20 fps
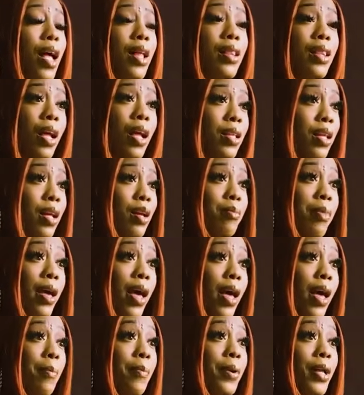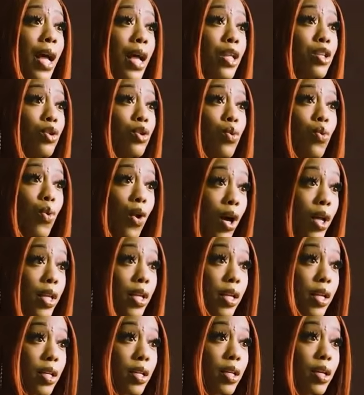Not that damn bad, but I do want
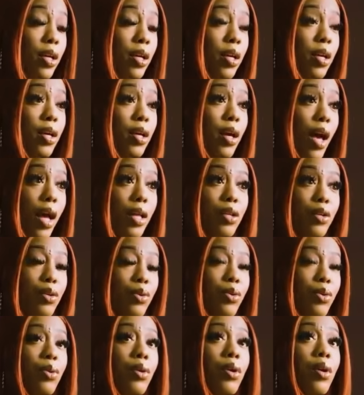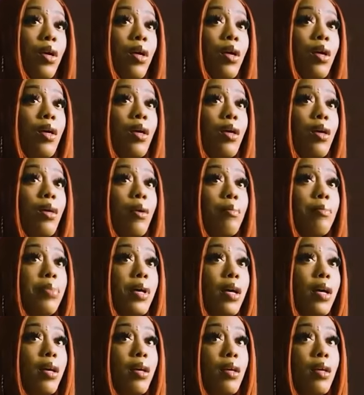it. I do.
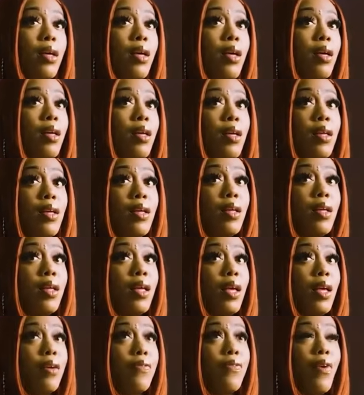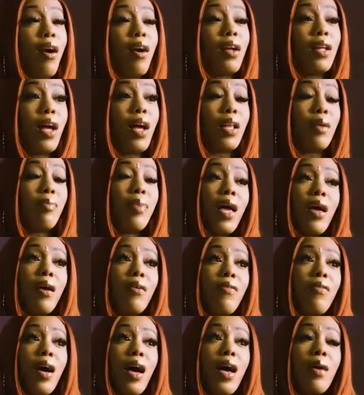But if I already got a
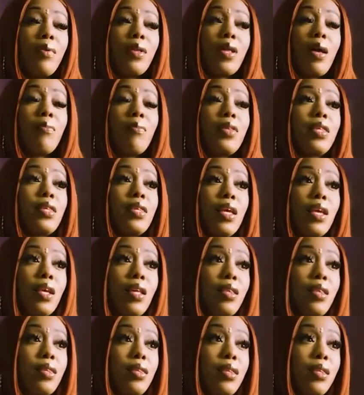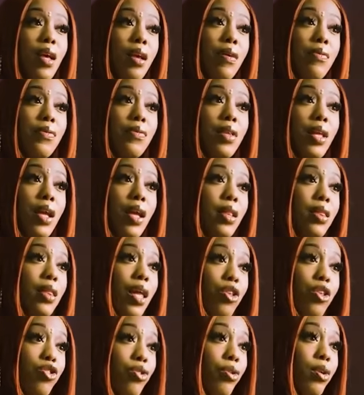bad vibe and I'm seeing stuff
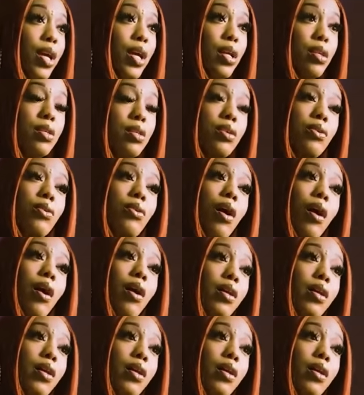that you're into, I